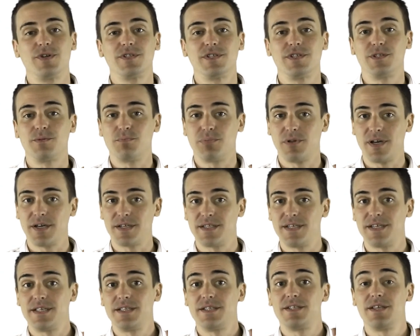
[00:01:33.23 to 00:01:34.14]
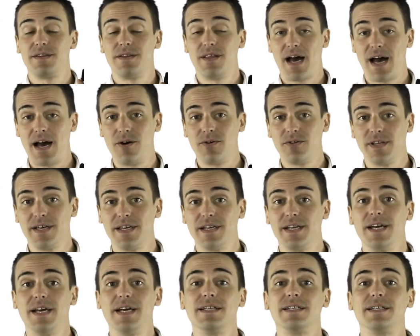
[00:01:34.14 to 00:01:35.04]
once it's plugged into the
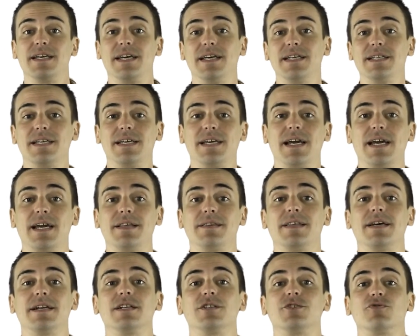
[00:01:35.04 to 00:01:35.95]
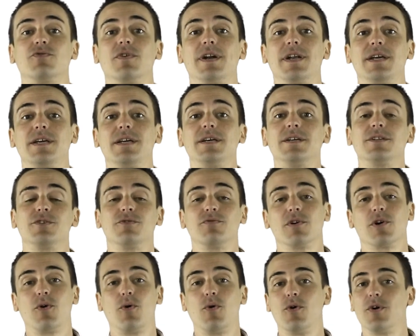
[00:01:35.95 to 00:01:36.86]
outlet to indicate that it's ready to
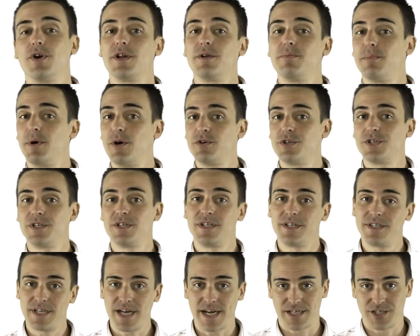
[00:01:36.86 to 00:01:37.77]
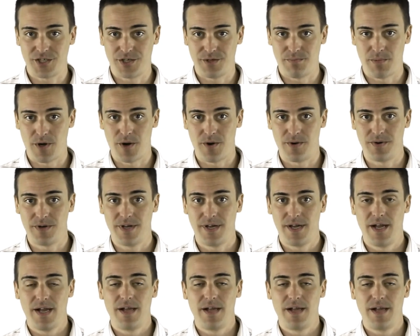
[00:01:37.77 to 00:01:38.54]
record in motion detection mode.